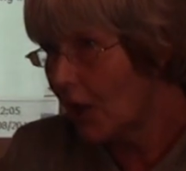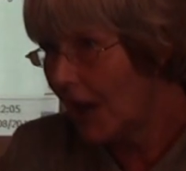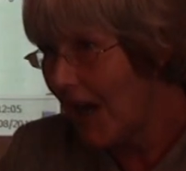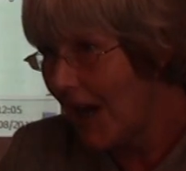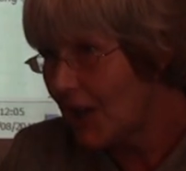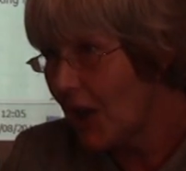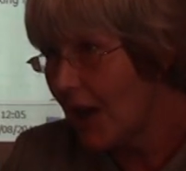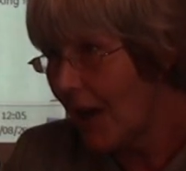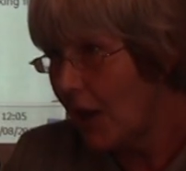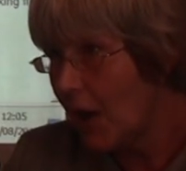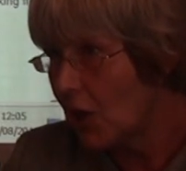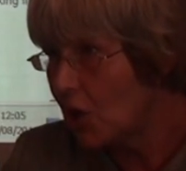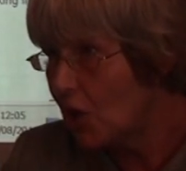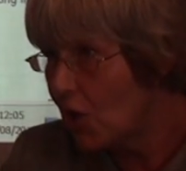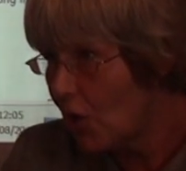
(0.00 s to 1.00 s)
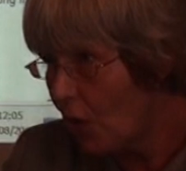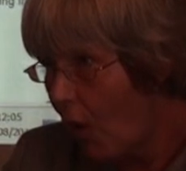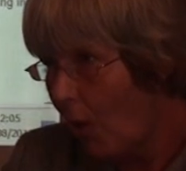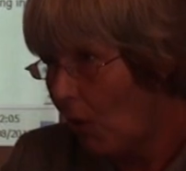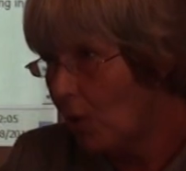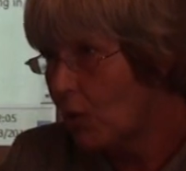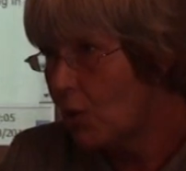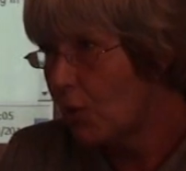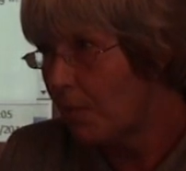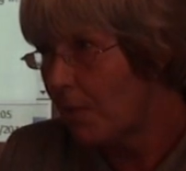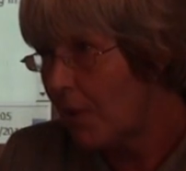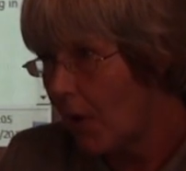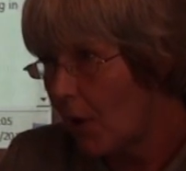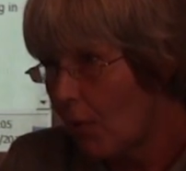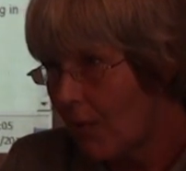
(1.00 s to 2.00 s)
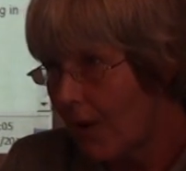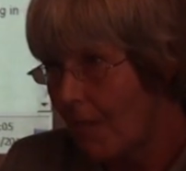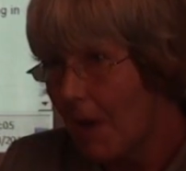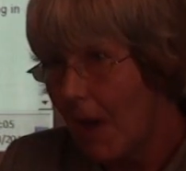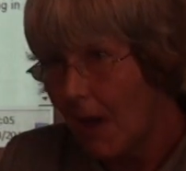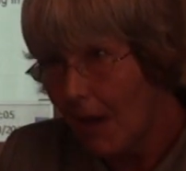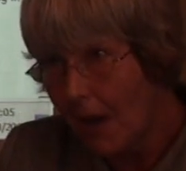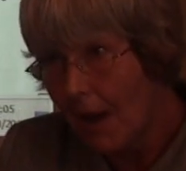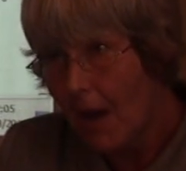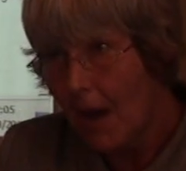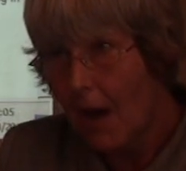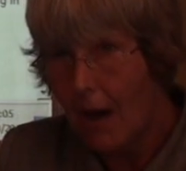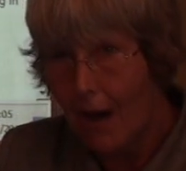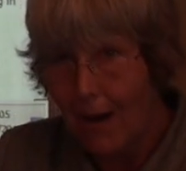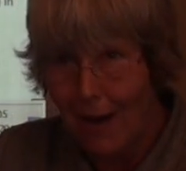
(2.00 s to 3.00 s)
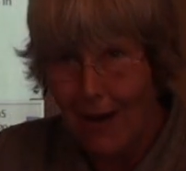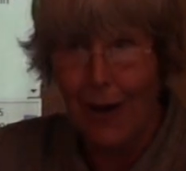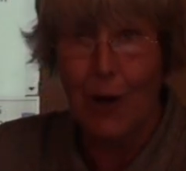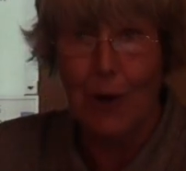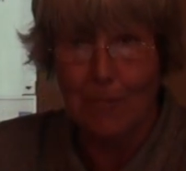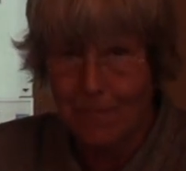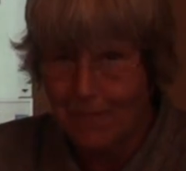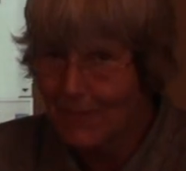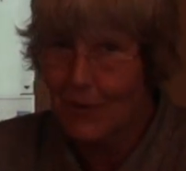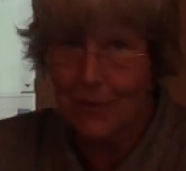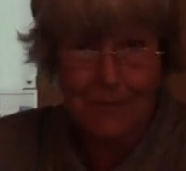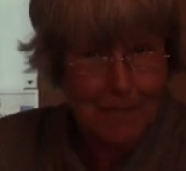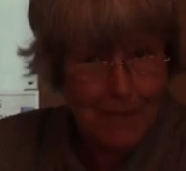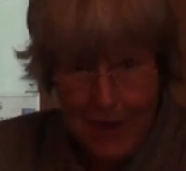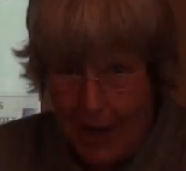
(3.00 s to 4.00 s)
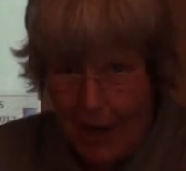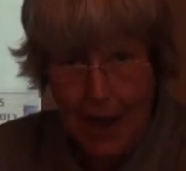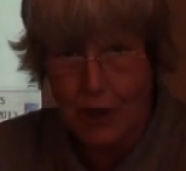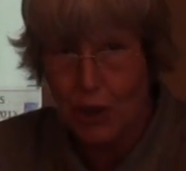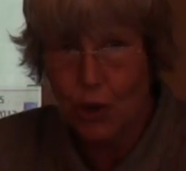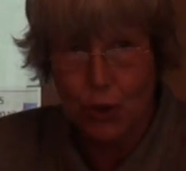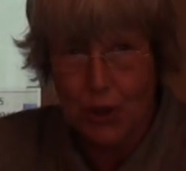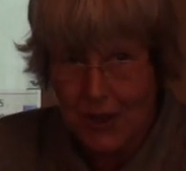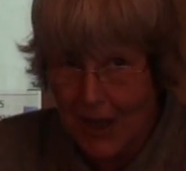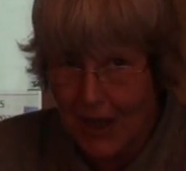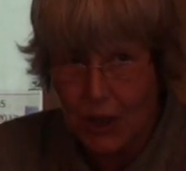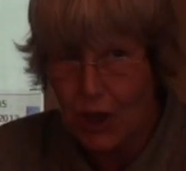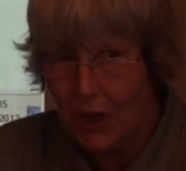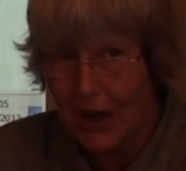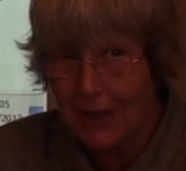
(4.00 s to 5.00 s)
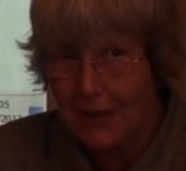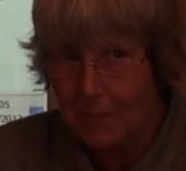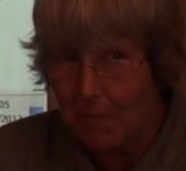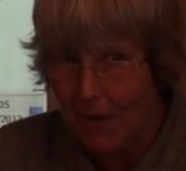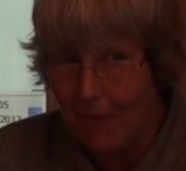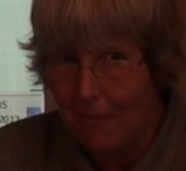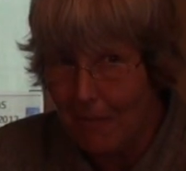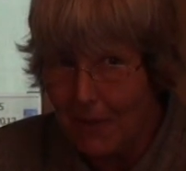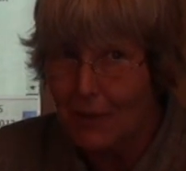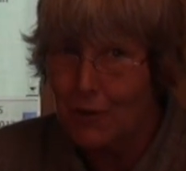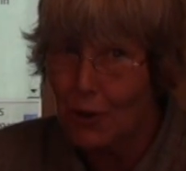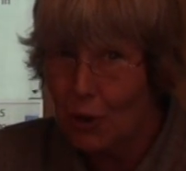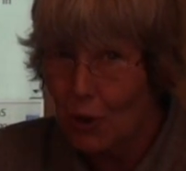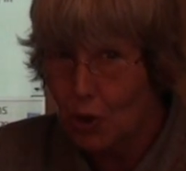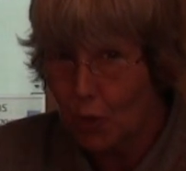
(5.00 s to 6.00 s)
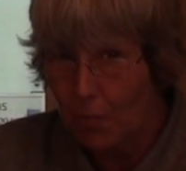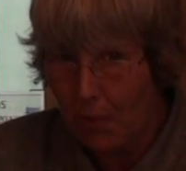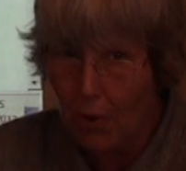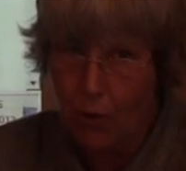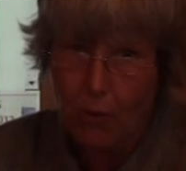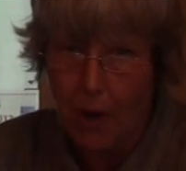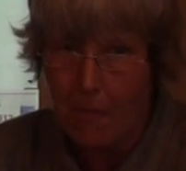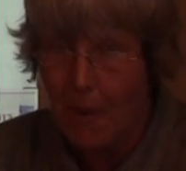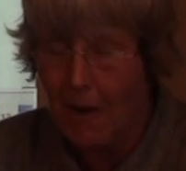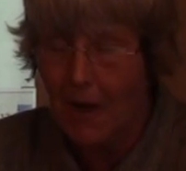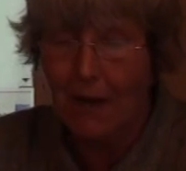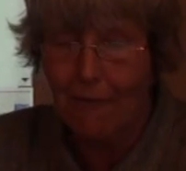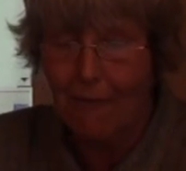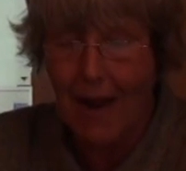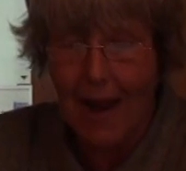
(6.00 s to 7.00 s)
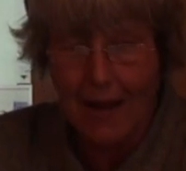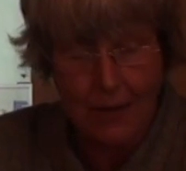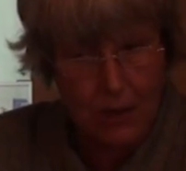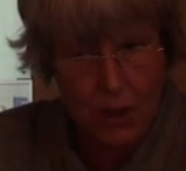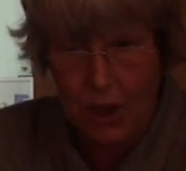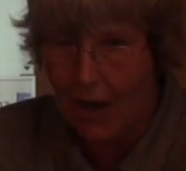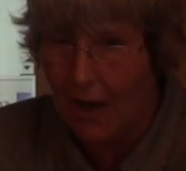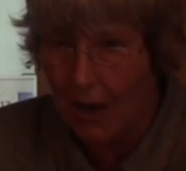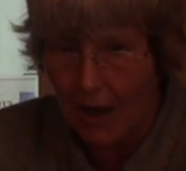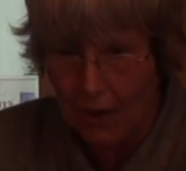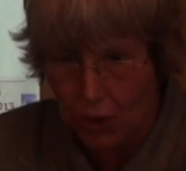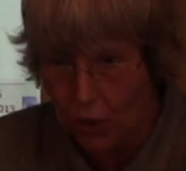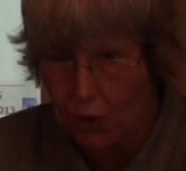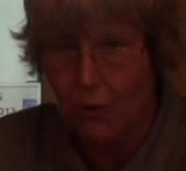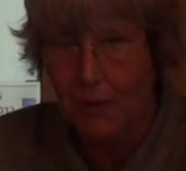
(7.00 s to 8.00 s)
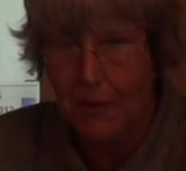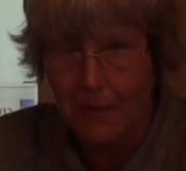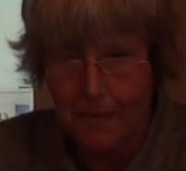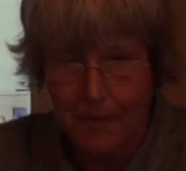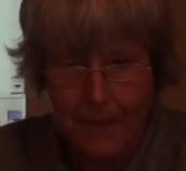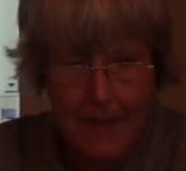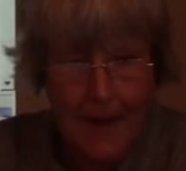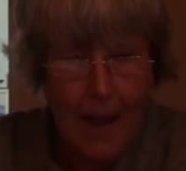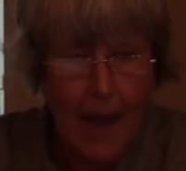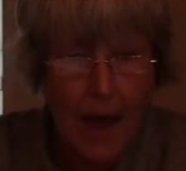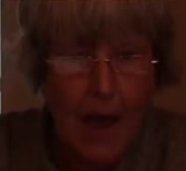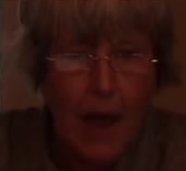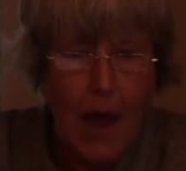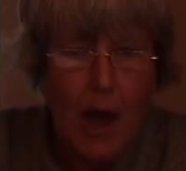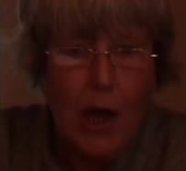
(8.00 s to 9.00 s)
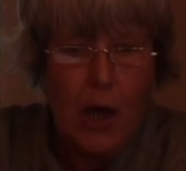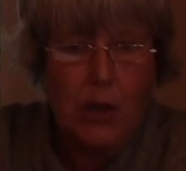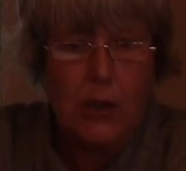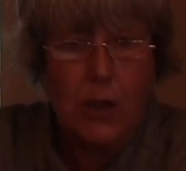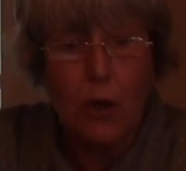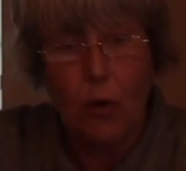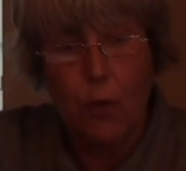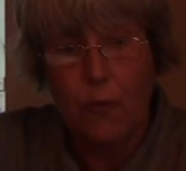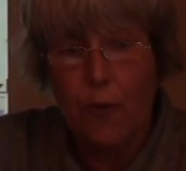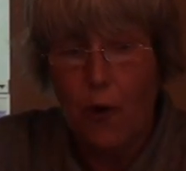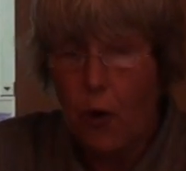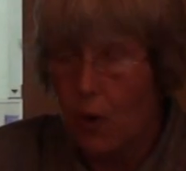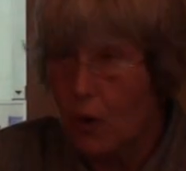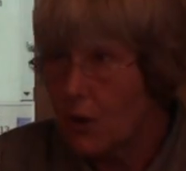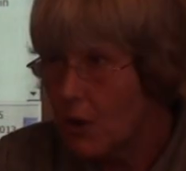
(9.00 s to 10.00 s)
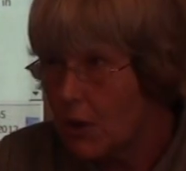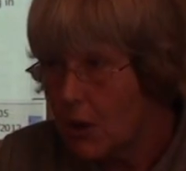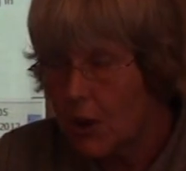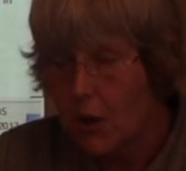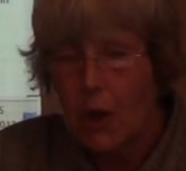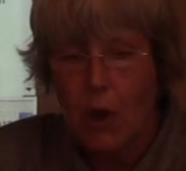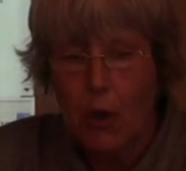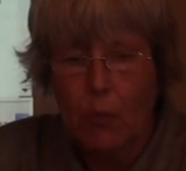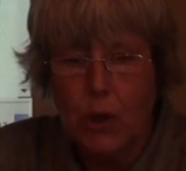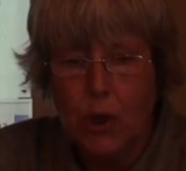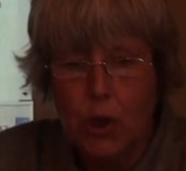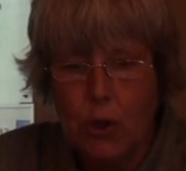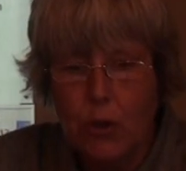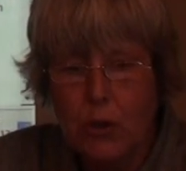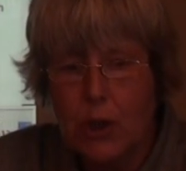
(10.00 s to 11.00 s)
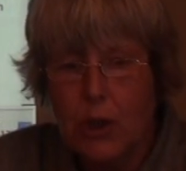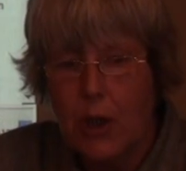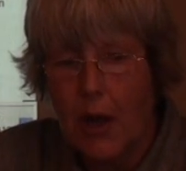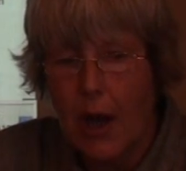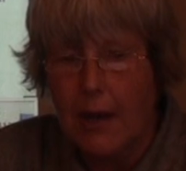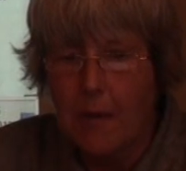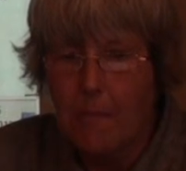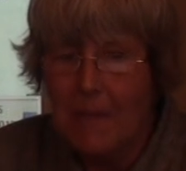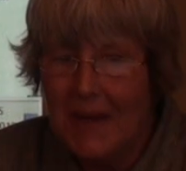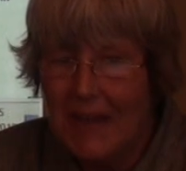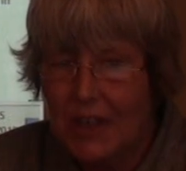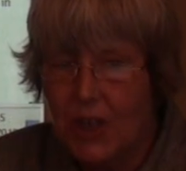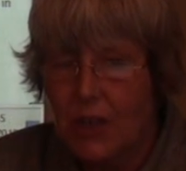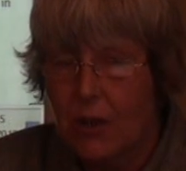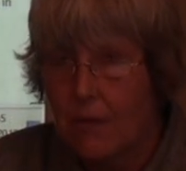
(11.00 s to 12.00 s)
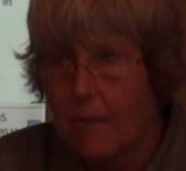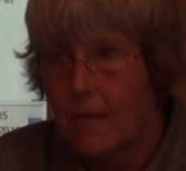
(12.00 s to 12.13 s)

getting a control to programming and to staging experiment to programming reality, actually. So first, we should admit